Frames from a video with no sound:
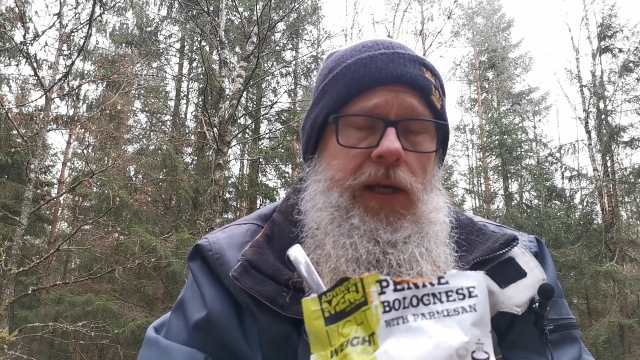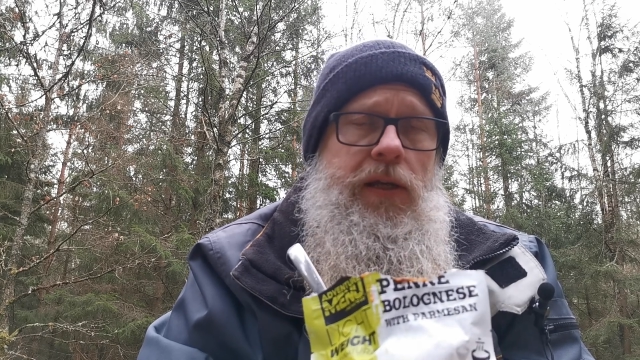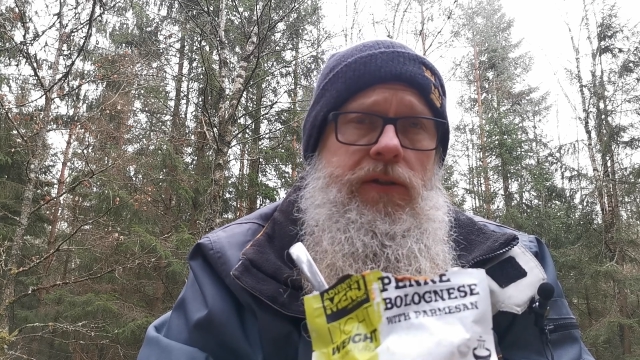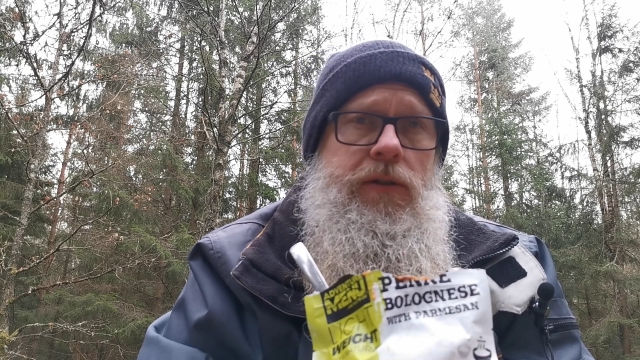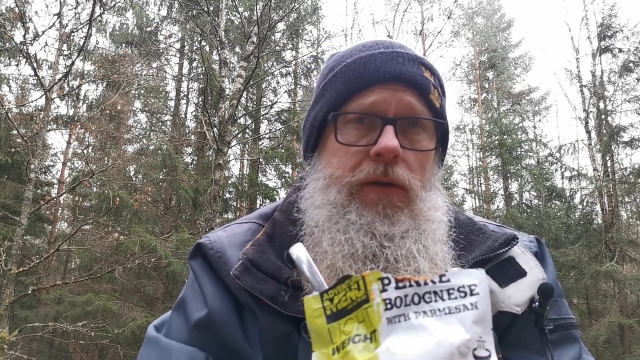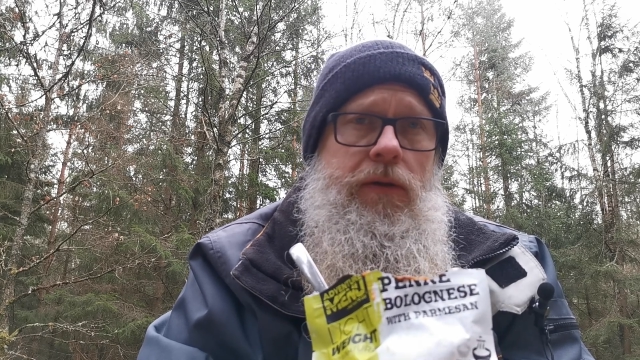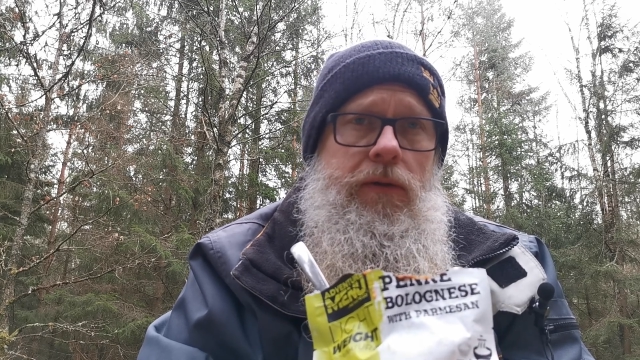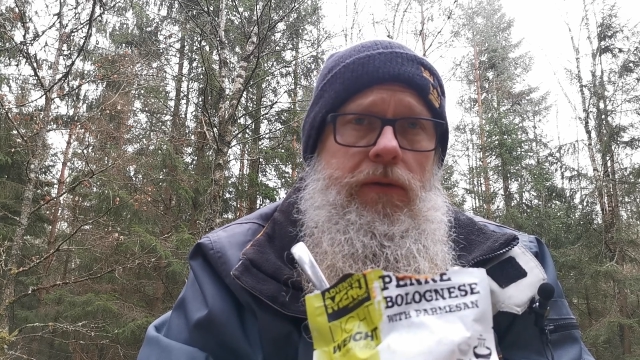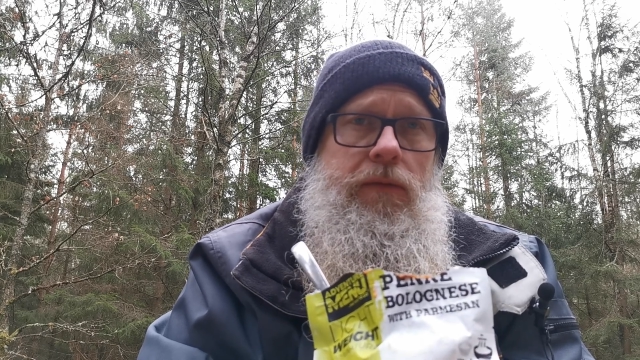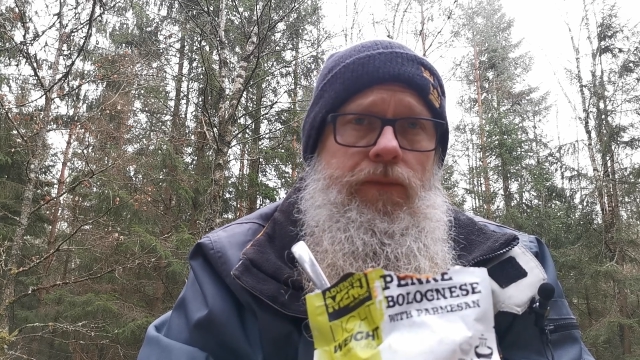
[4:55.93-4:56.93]
taste
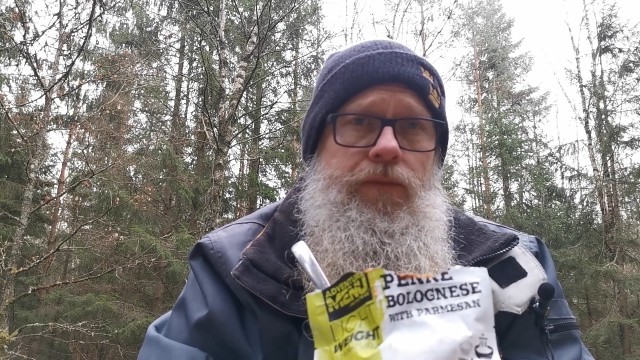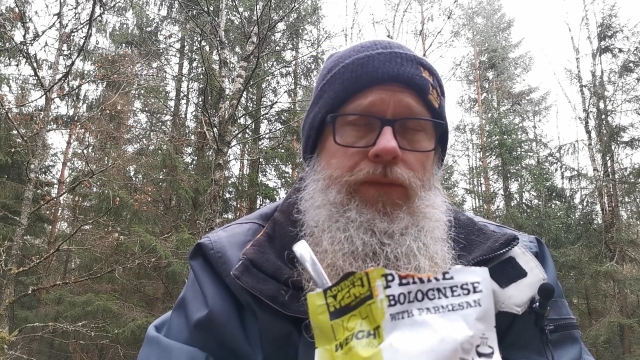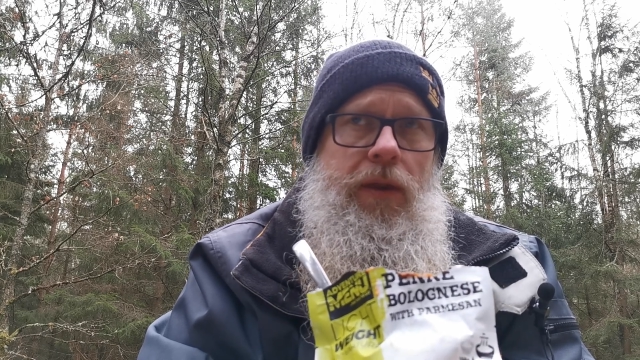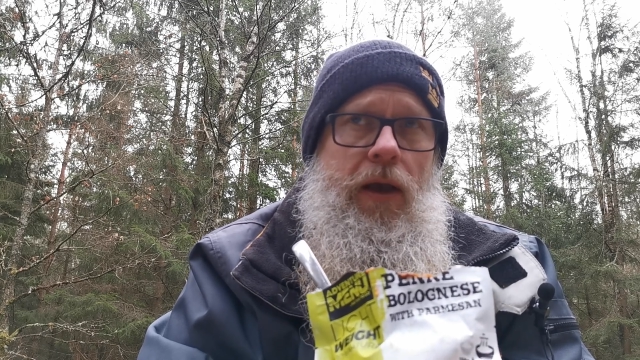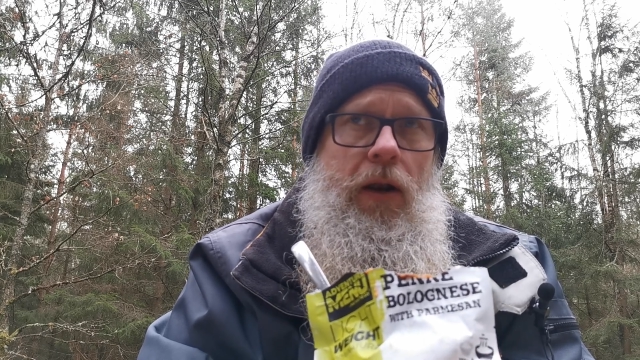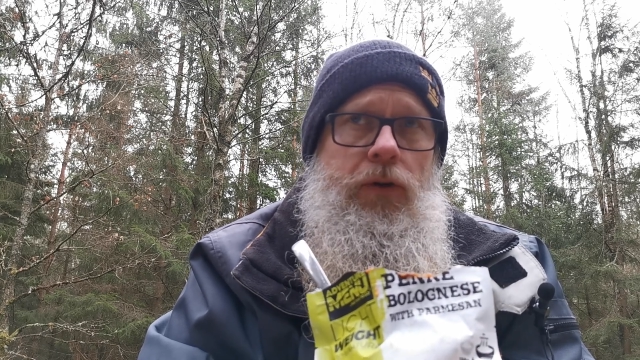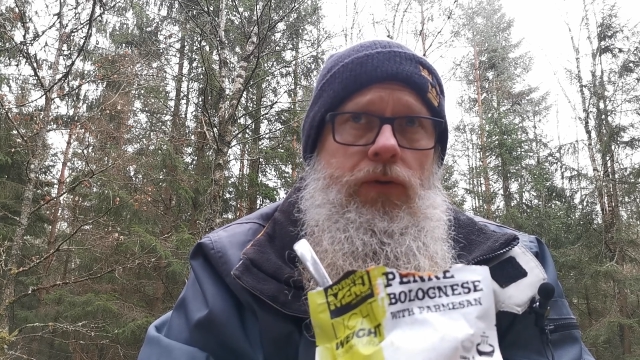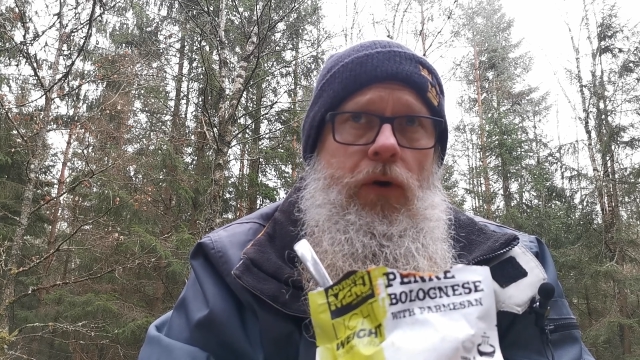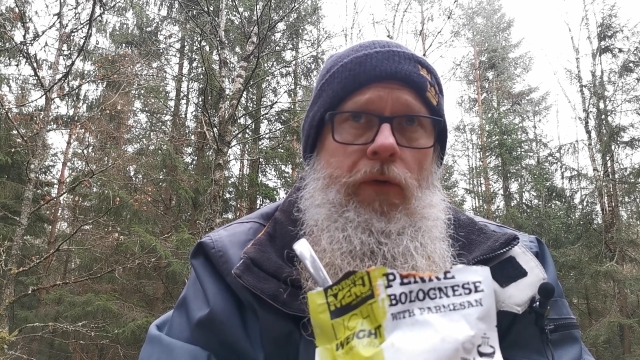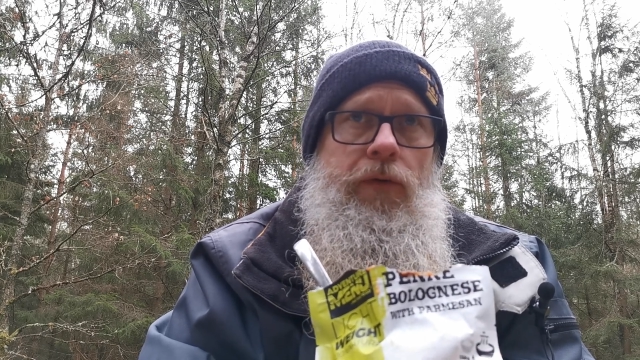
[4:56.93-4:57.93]
a
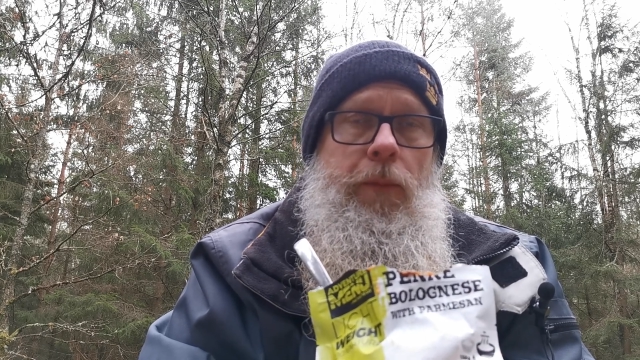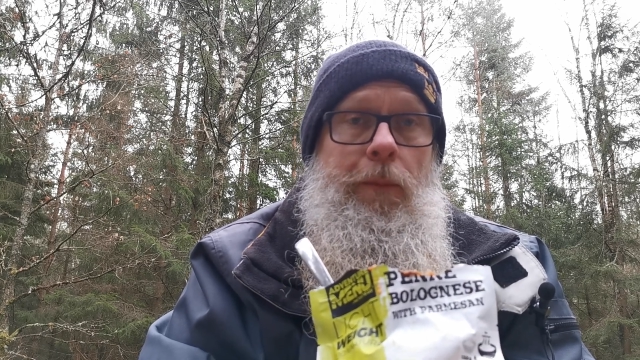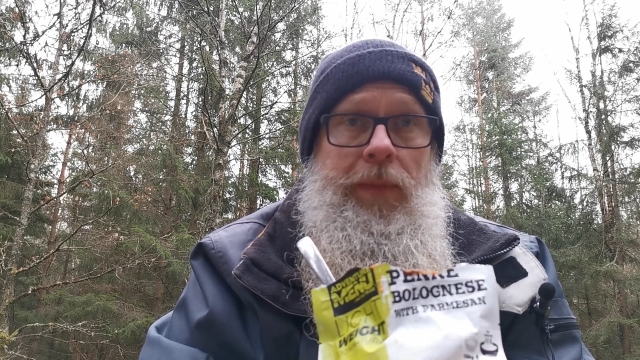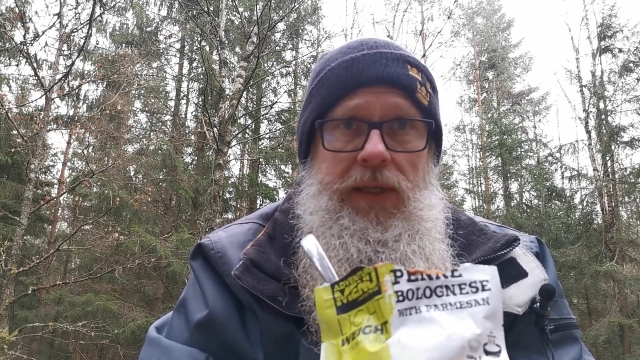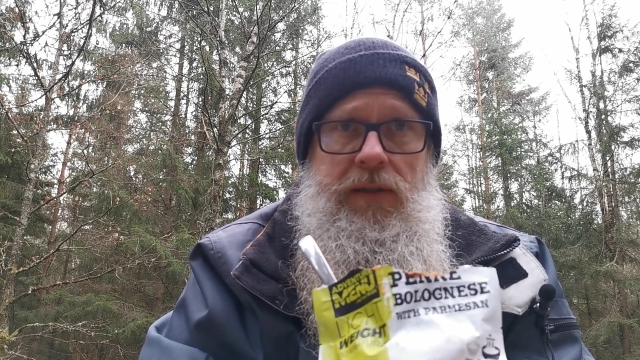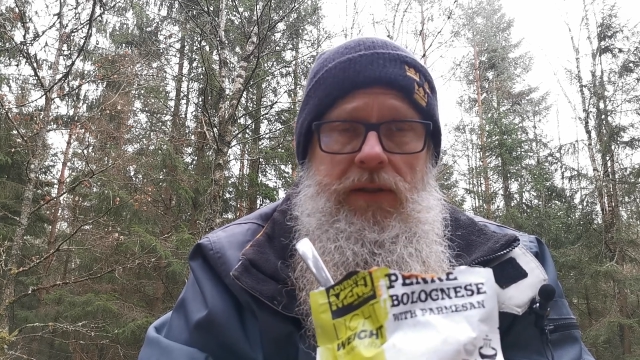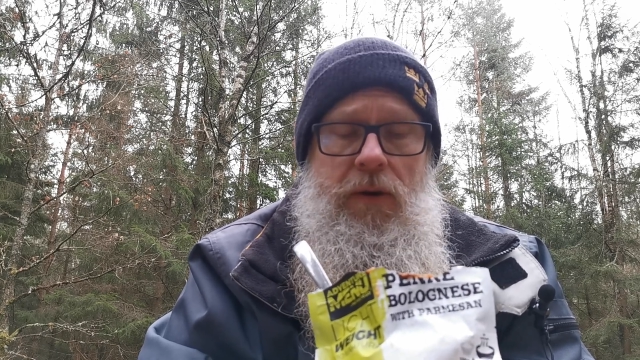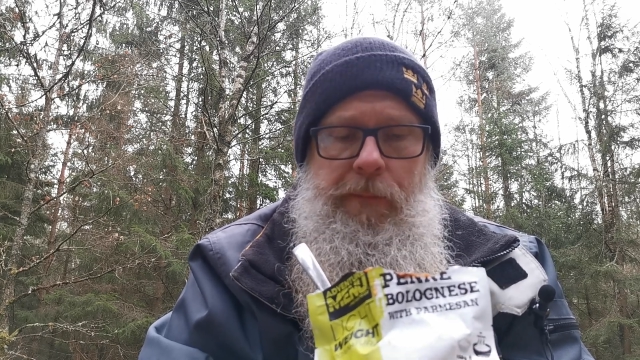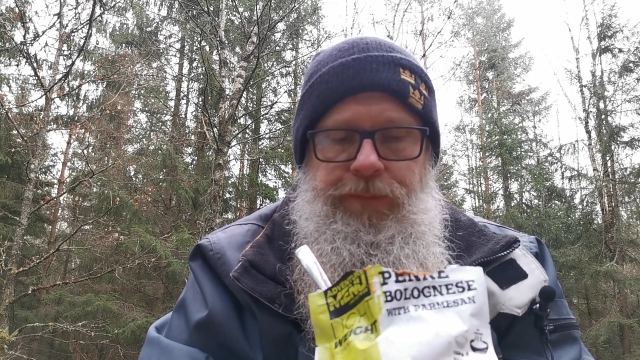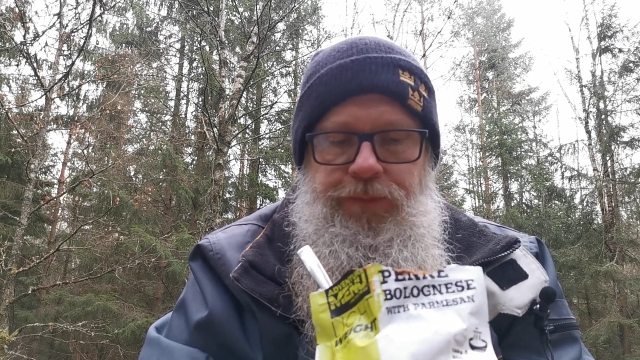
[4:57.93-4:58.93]
lot of
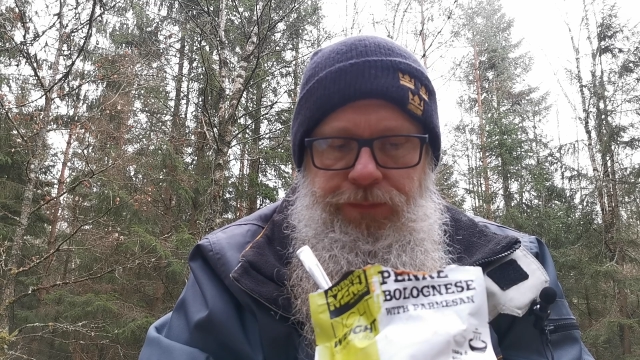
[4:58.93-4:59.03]
meat.